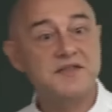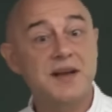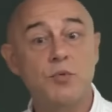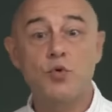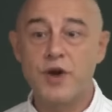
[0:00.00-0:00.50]

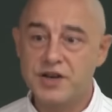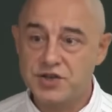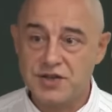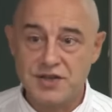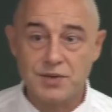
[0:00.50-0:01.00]
some
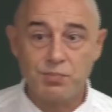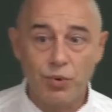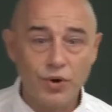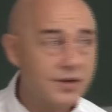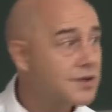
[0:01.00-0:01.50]
questions
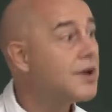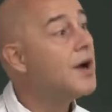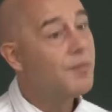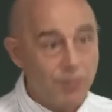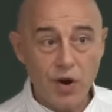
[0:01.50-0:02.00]
important.
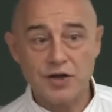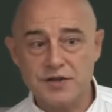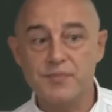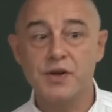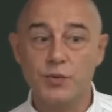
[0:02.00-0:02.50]

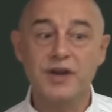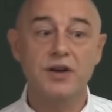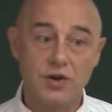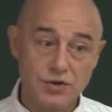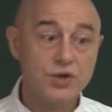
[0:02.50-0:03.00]
Possibly we
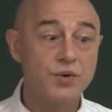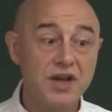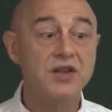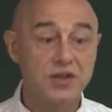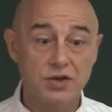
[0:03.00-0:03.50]
can also
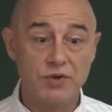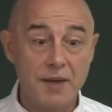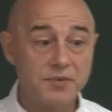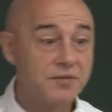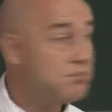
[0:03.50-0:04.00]

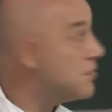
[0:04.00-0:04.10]
interrupt